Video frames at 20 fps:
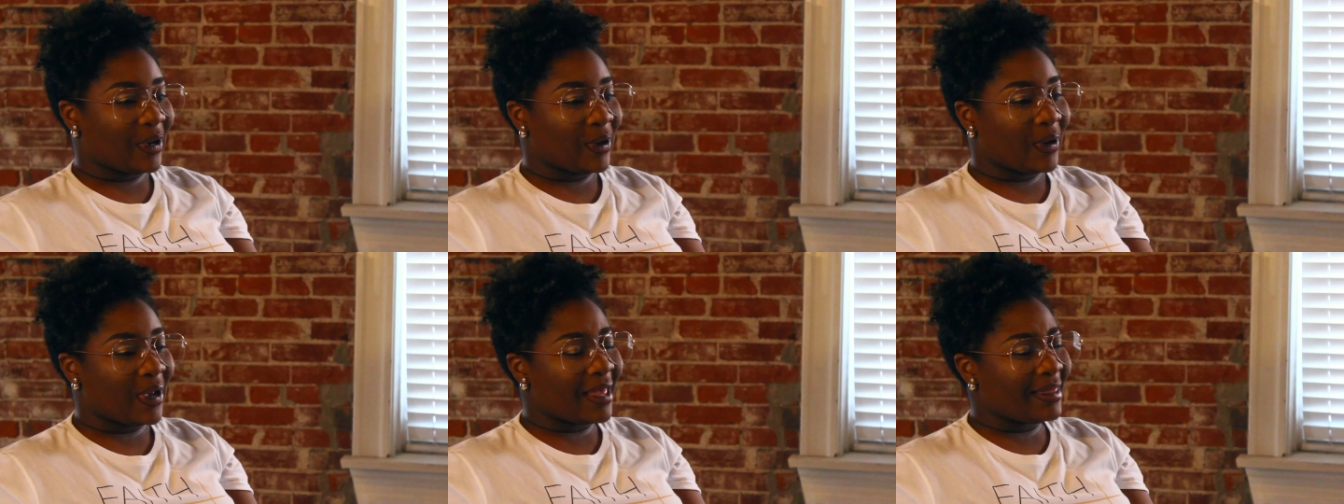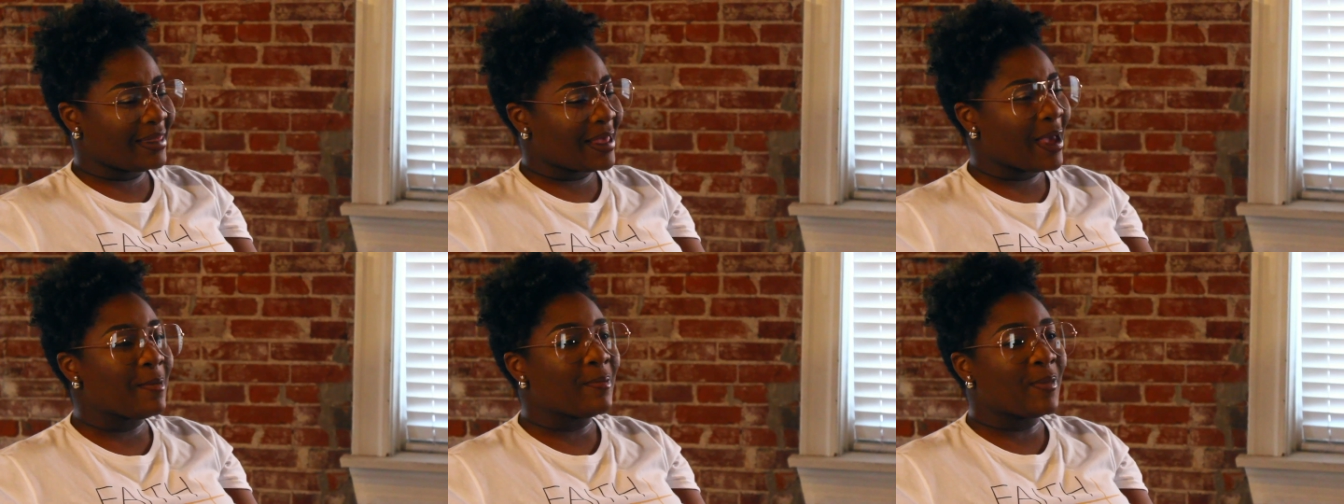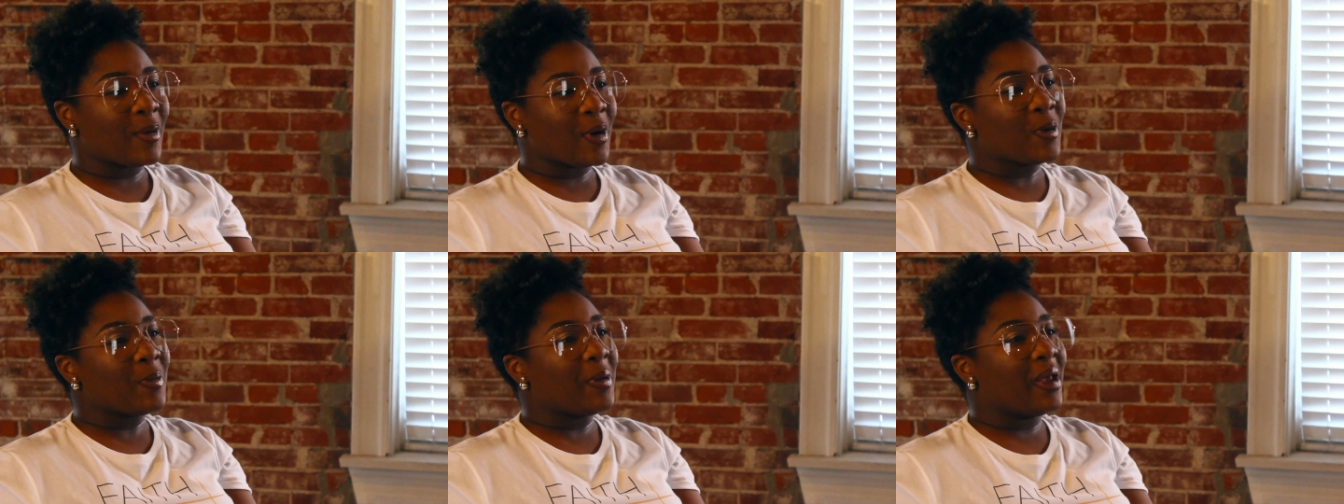So in
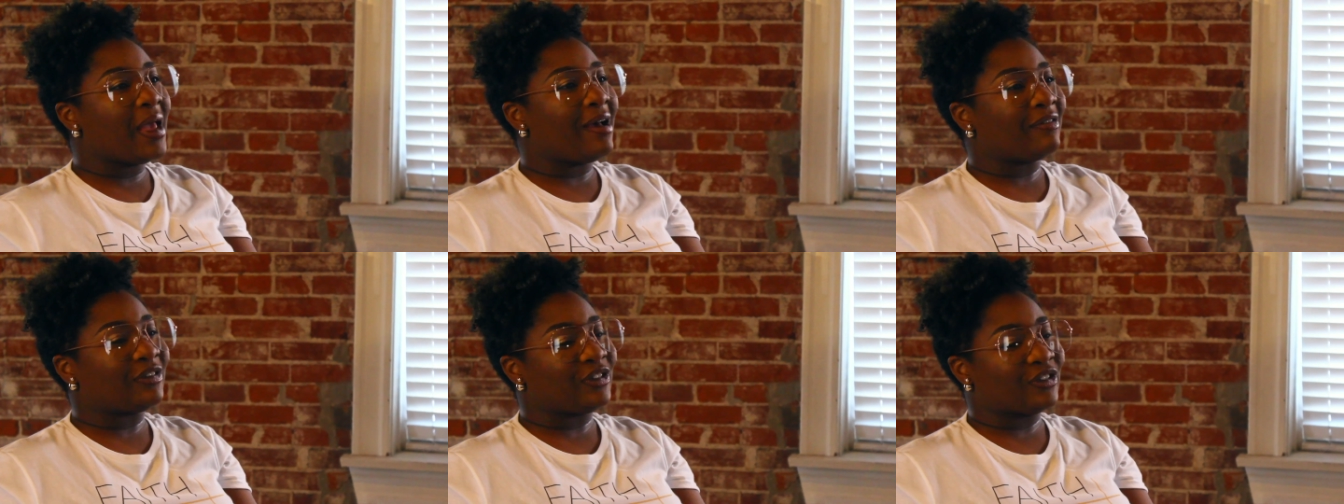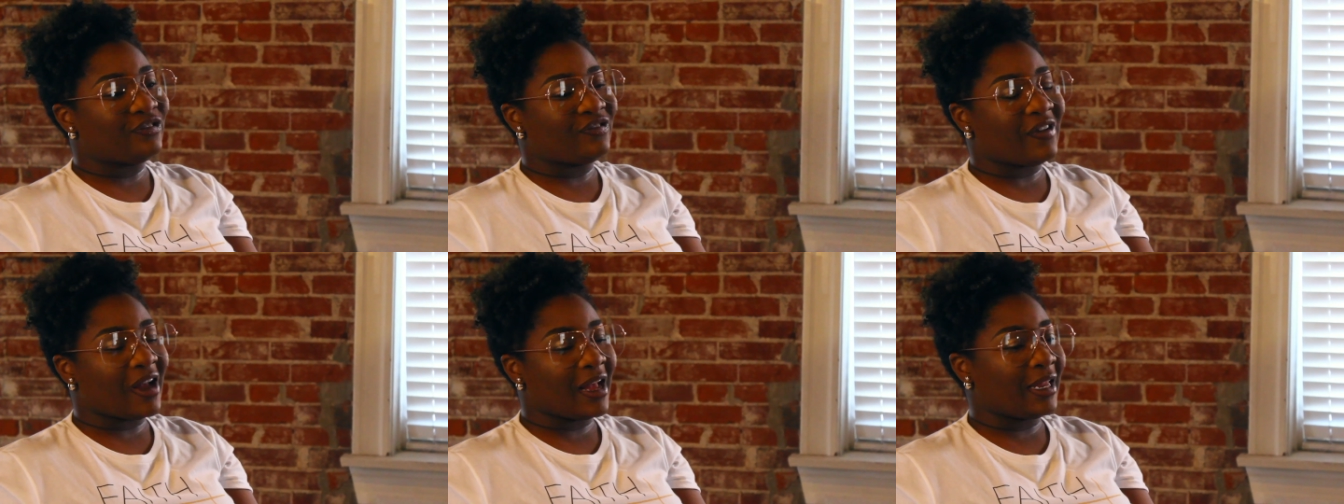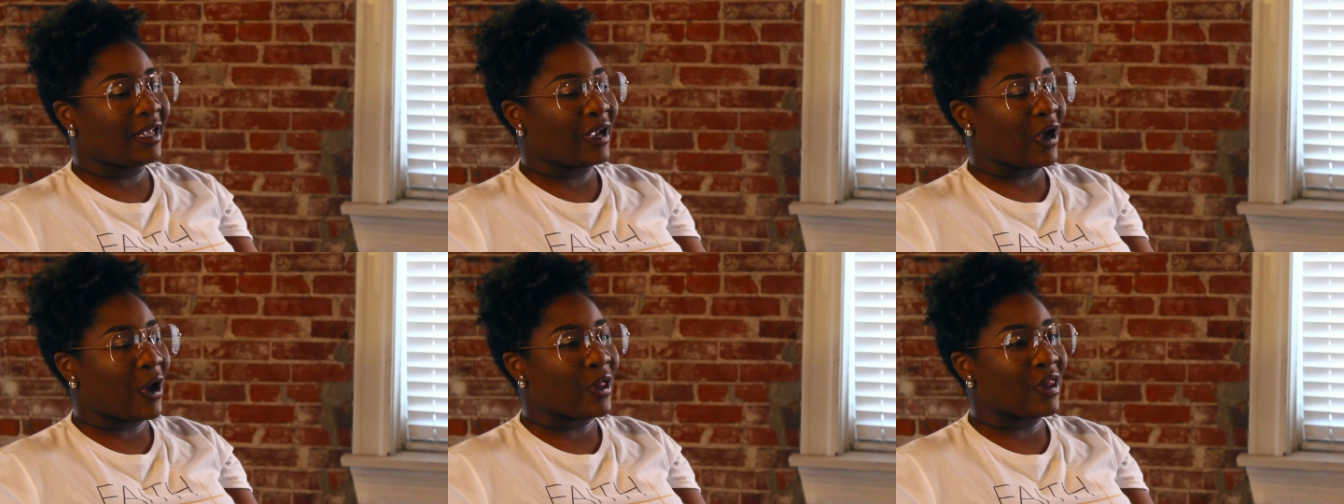that moment, after
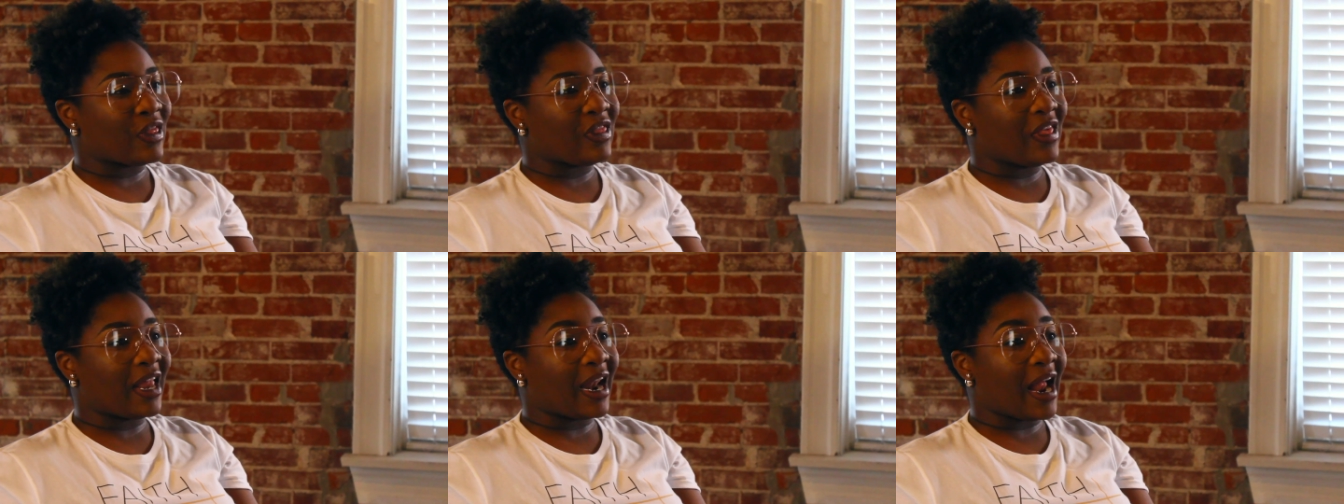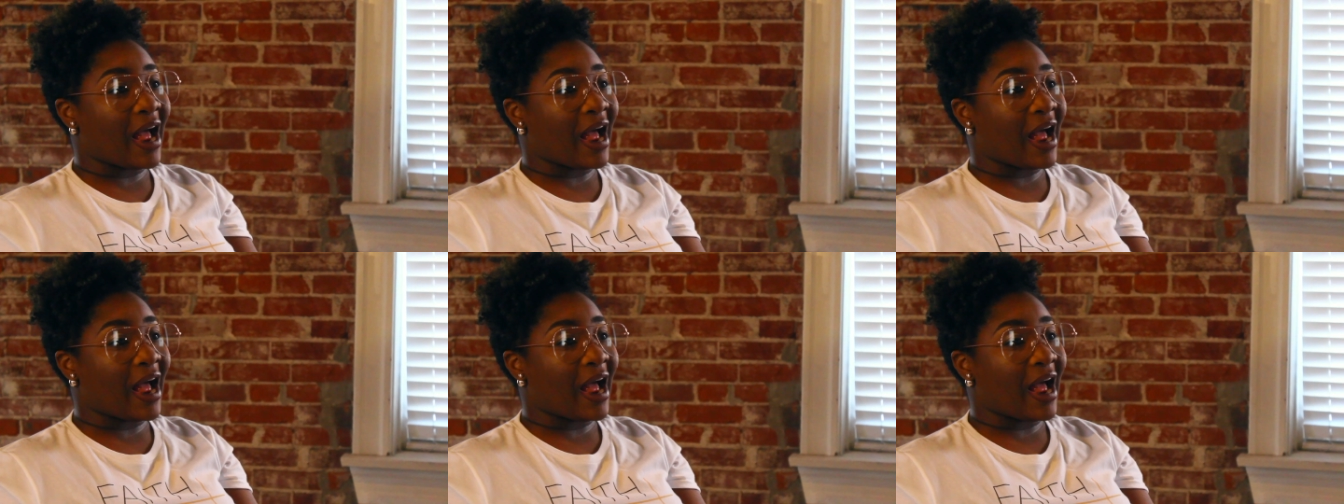finding all